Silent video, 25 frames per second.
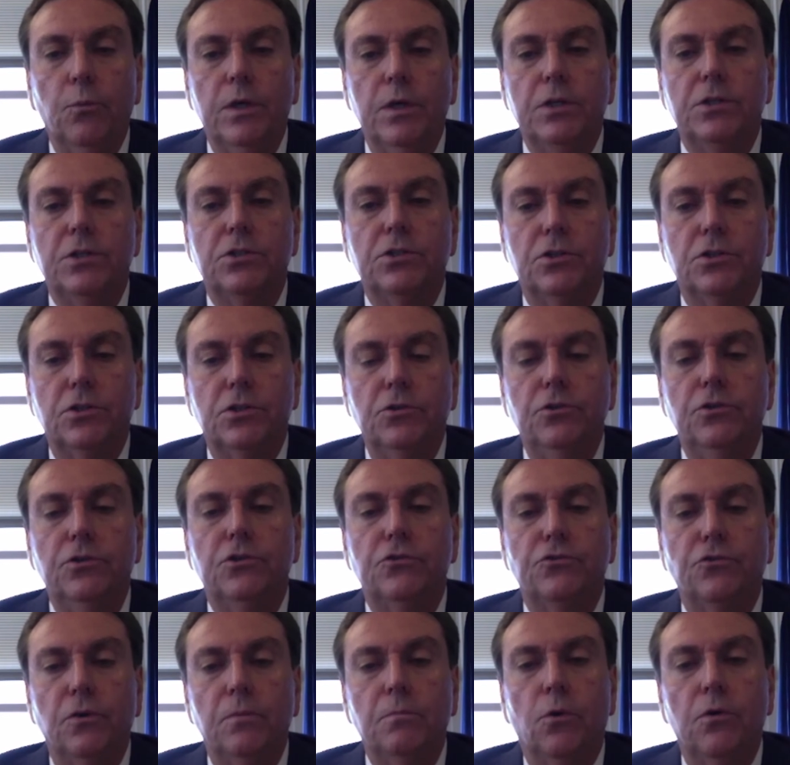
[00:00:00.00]
for more than 1
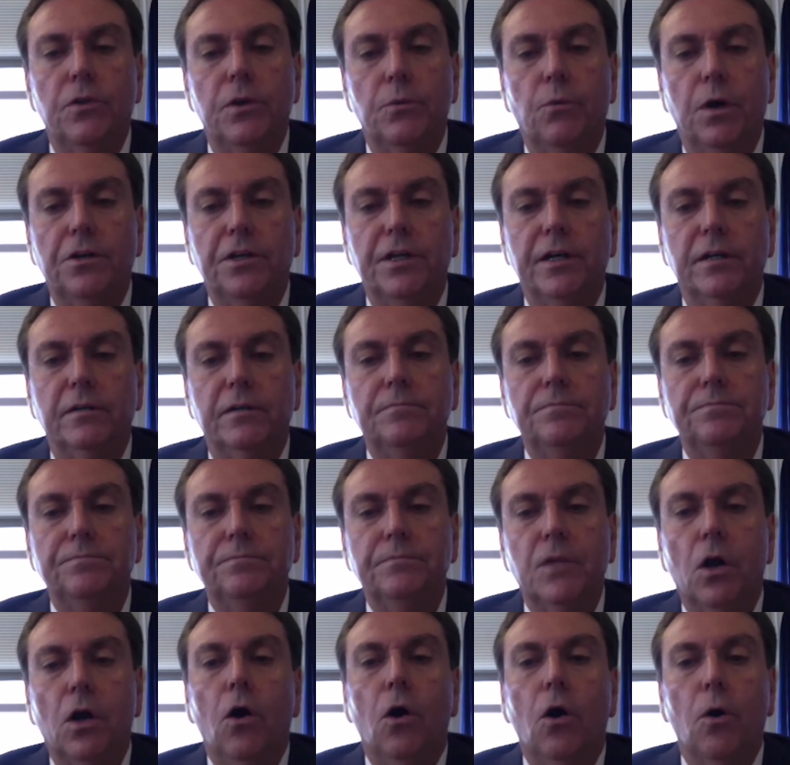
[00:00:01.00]
year or
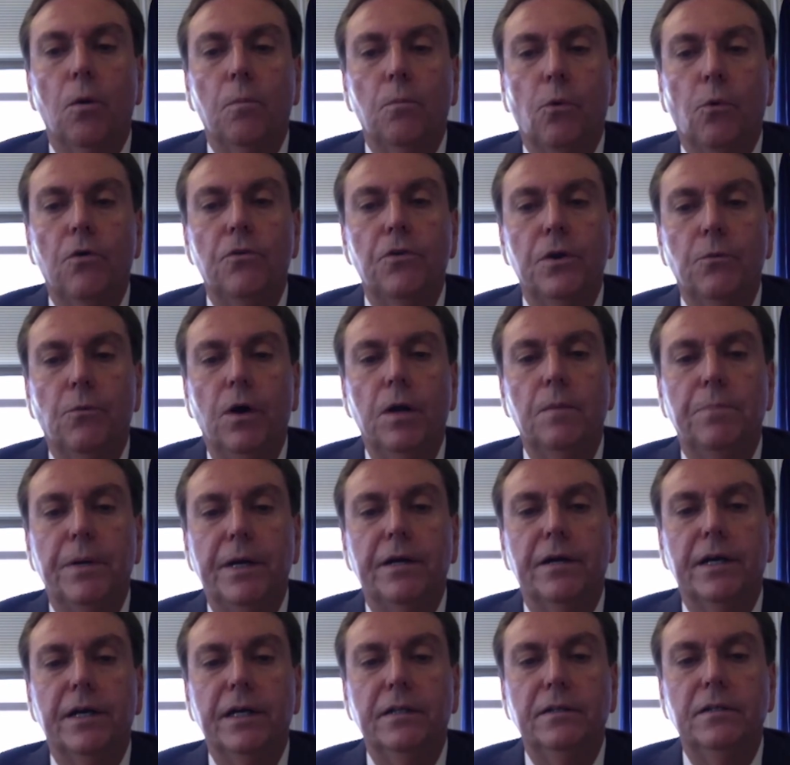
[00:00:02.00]
more than one period?
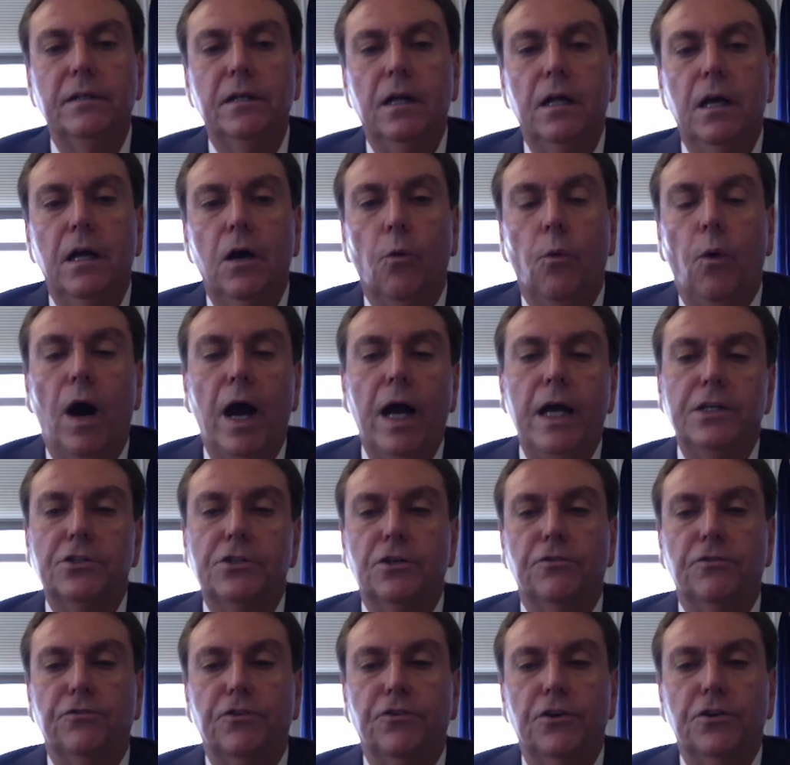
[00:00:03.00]
Why is there
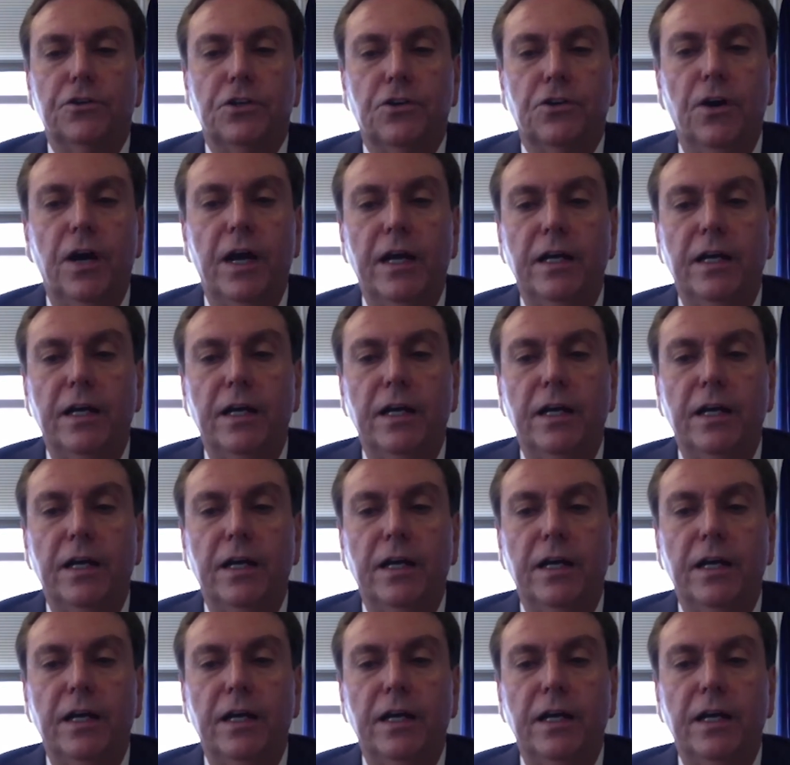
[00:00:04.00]
first grade?